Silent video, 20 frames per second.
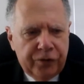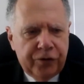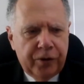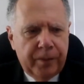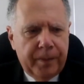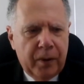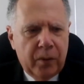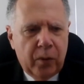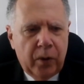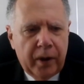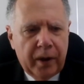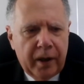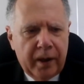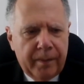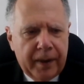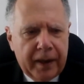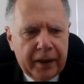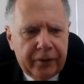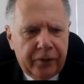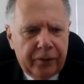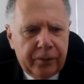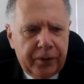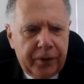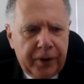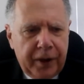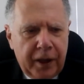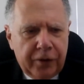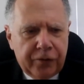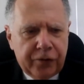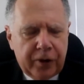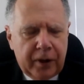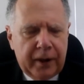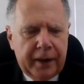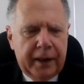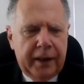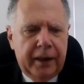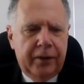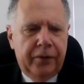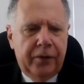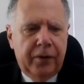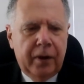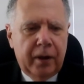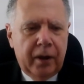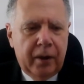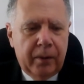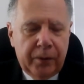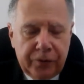should be worrying about strategically is India,